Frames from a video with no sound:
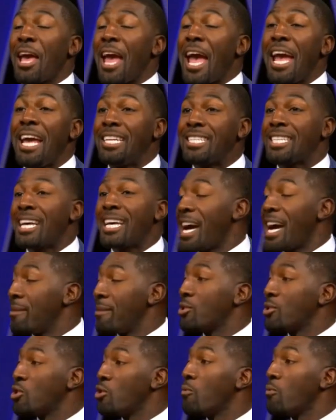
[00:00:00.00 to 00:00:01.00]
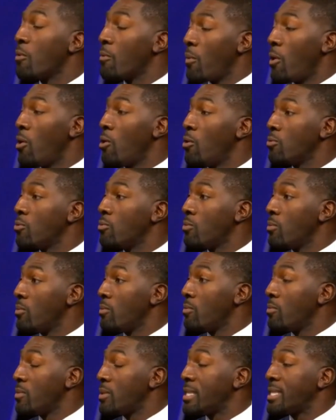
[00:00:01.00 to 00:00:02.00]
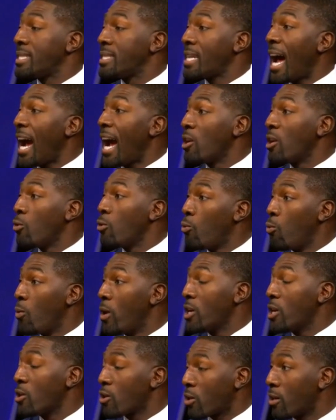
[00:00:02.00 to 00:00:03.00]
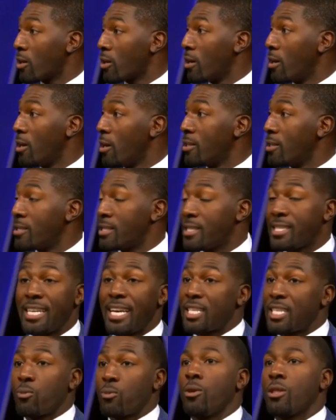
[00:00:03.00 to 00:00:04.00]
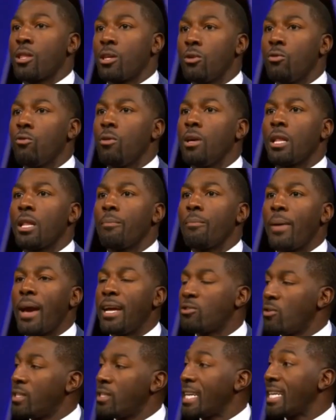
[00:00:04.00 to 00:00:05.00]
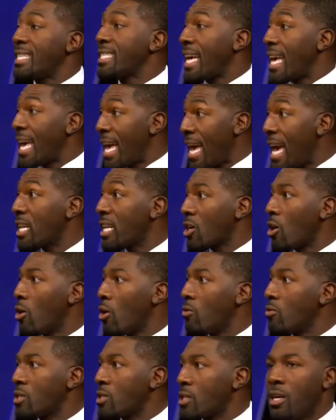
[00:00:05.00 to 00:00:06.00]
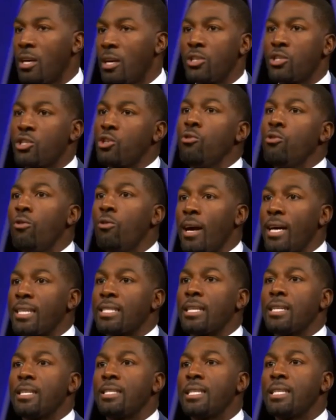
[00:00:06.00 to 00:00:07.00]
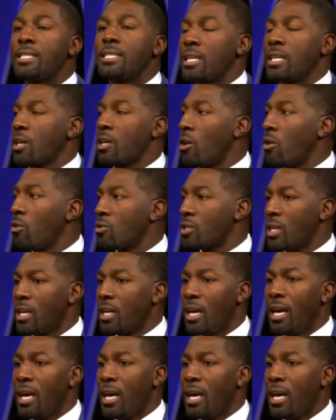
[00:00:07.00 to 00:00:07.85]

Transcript: 8-time Super Bowl title winner, 6 with the New England Patriots as a head coach, 2 as an assistant coach.